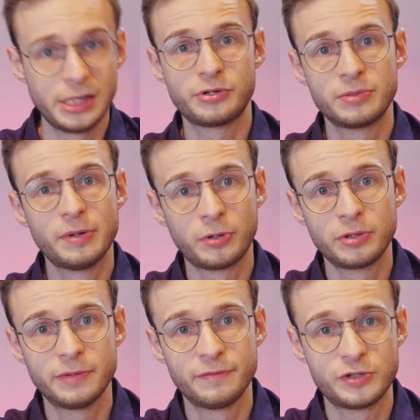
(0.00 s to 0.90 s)
locum
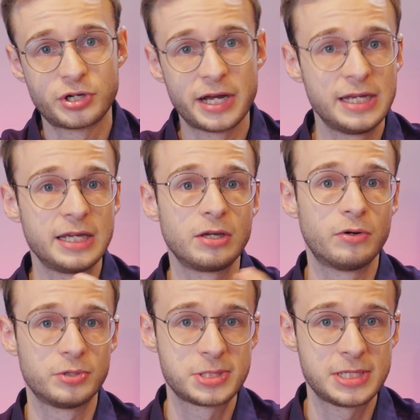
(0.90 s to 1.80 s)
appointment for training,
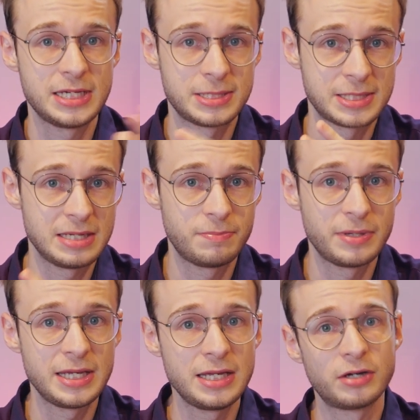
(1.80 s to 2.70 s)
or
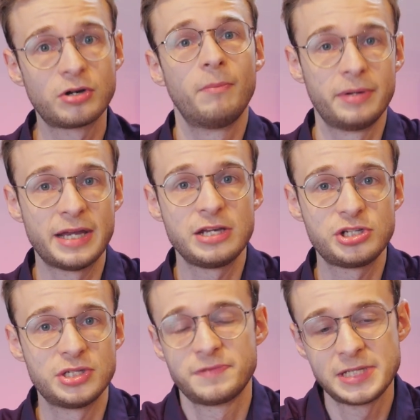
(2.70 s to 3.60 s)
CCP, a
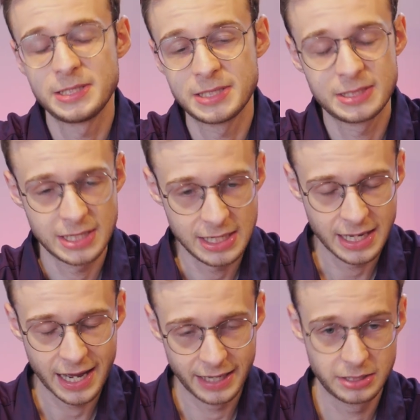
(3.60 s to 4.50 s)
combination of
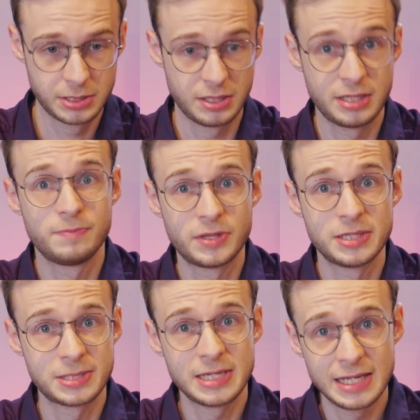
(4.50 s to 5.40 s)
CCT and the
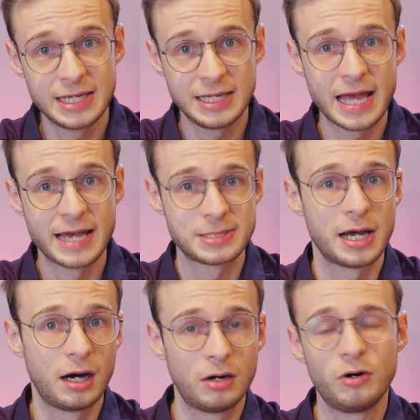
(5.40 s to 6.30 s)

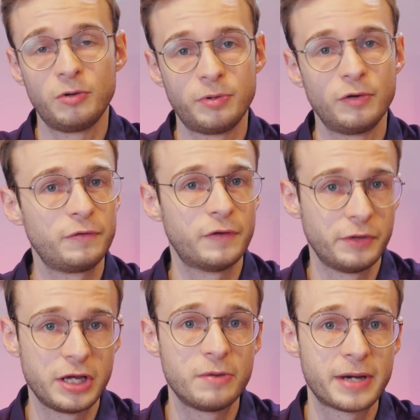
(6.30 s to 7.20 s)
CESR or
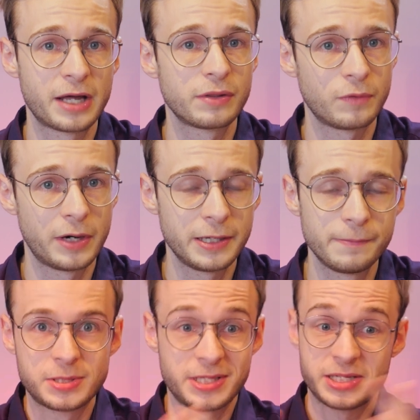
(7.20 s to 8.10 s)
portfolio pathway.
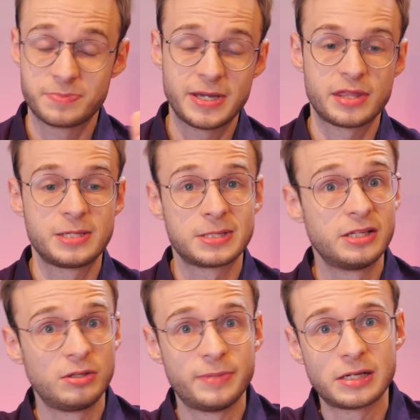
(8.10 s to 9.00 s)
So let's make things a
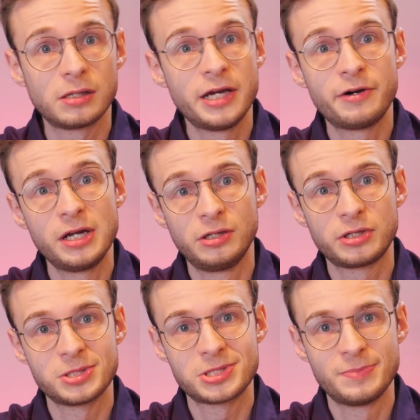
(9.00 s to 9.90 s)
little bit clearer and
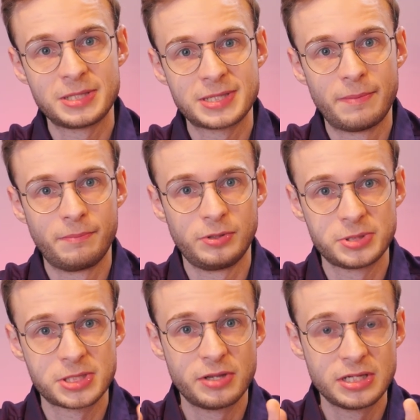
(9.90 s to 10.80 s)
look at some
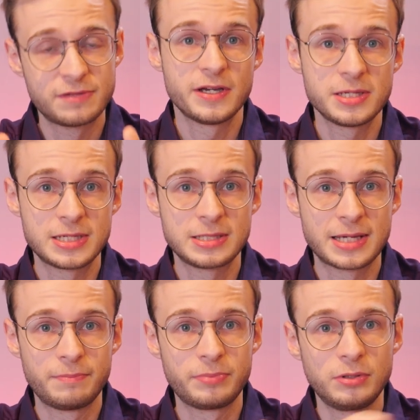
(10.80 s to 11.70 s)
examples. So this first
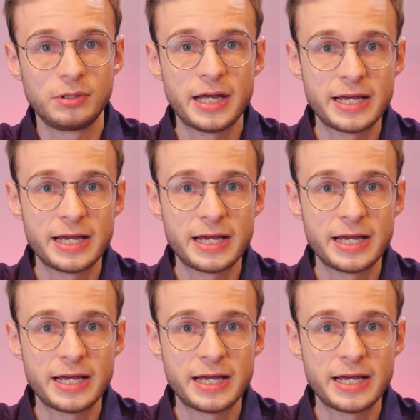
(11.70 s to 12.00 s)
example,